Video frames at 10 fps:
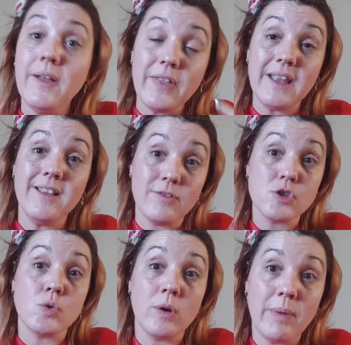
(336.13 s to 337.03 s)
the easier
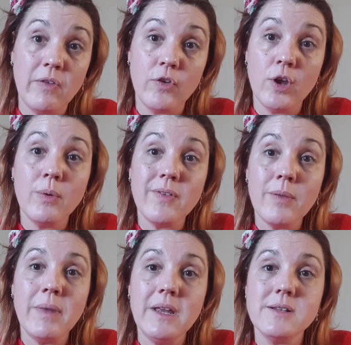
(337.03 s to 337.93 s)
it's going to be for you as the
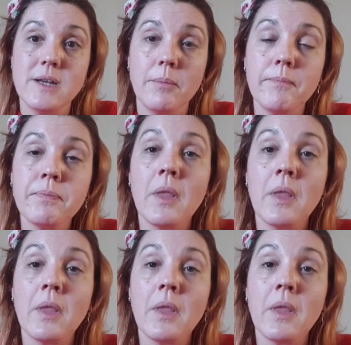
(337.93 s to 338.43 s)
medium.